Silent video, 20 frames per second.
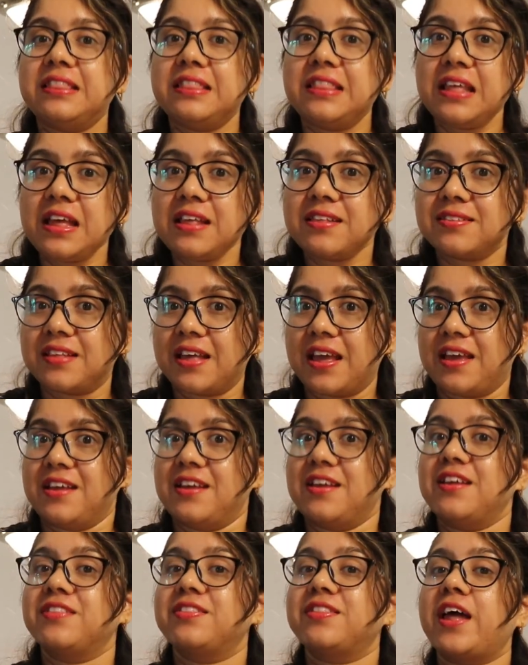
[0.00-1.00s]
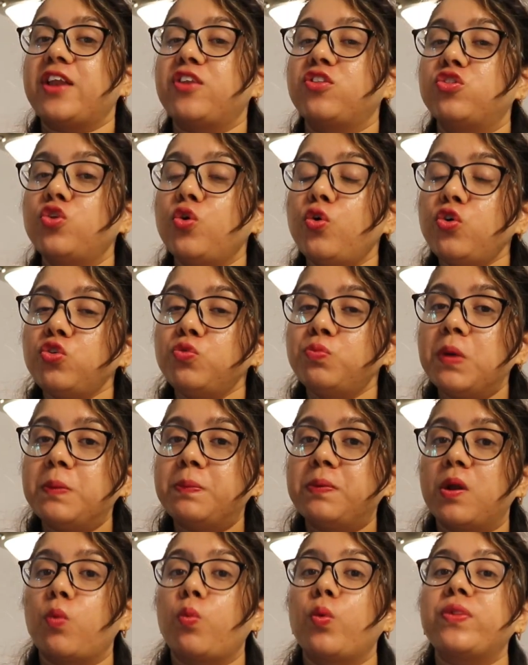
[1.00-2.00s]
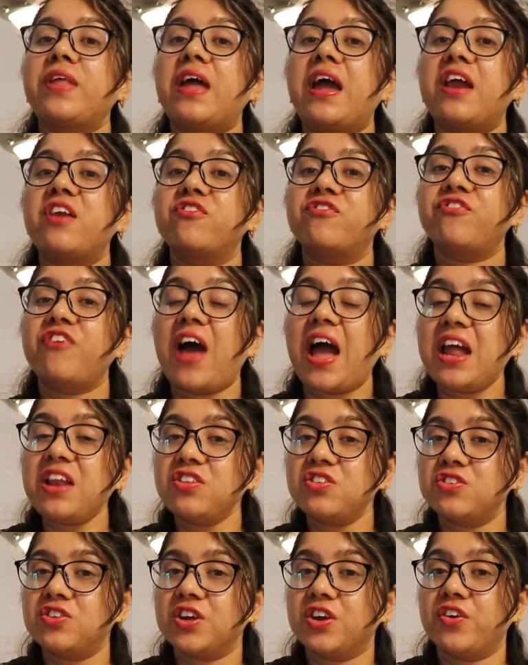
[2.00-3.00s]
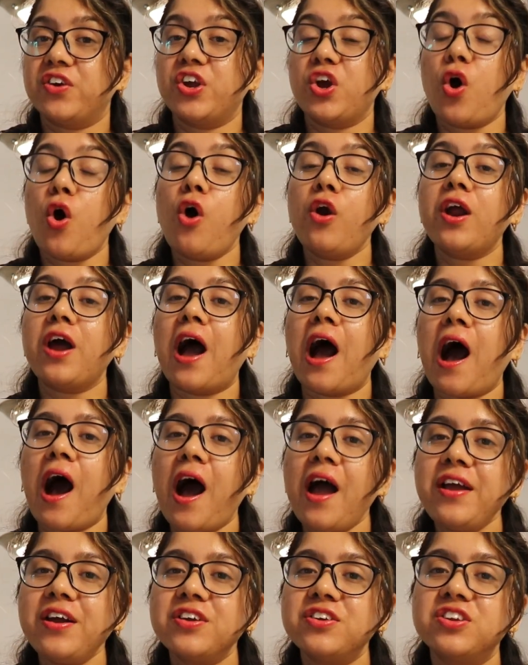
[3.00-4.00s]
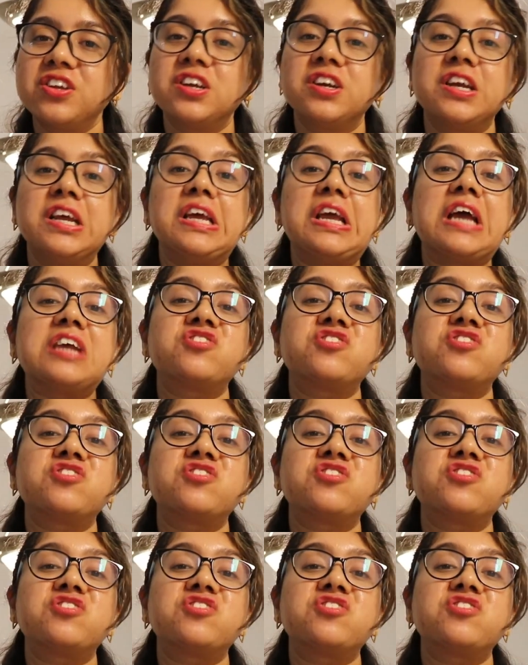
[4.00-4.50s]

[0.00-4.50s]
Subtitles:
They say that those people with an advanced degree or a higher degree